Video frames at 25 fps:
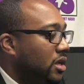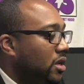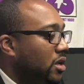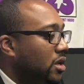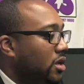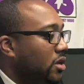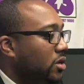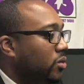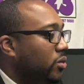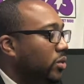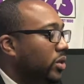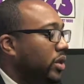
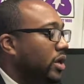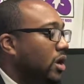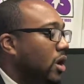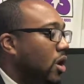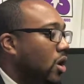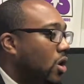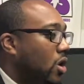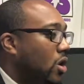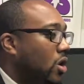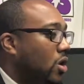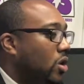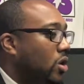we
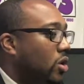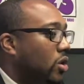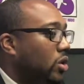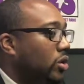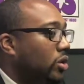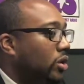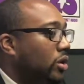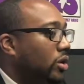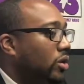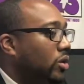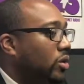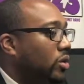
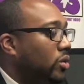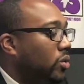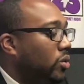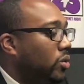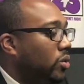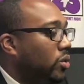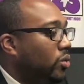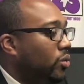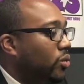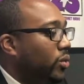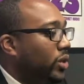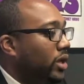all
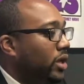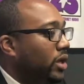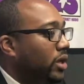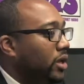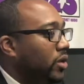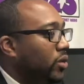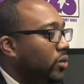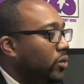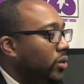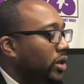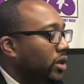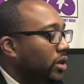
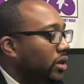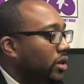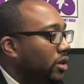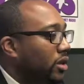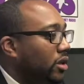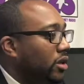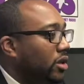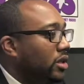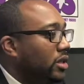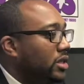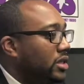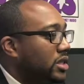we
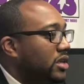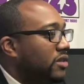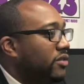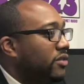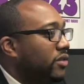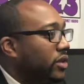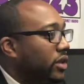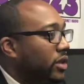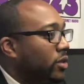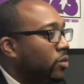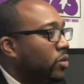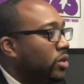look
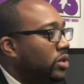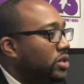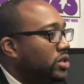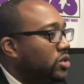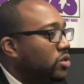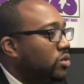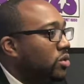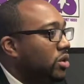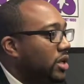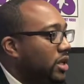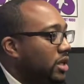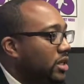differently once
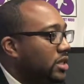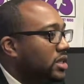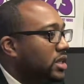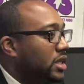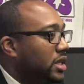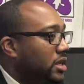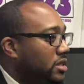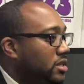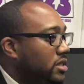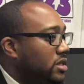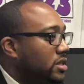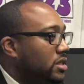you get a
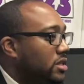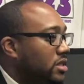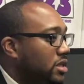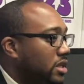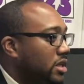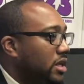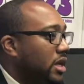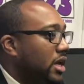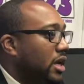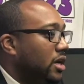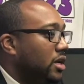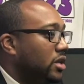chance to sit
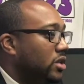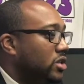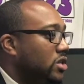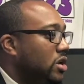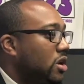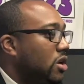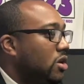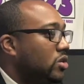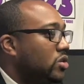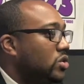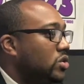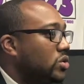down and
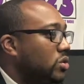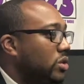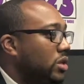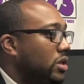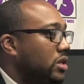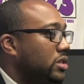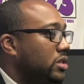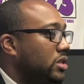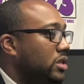talk to us.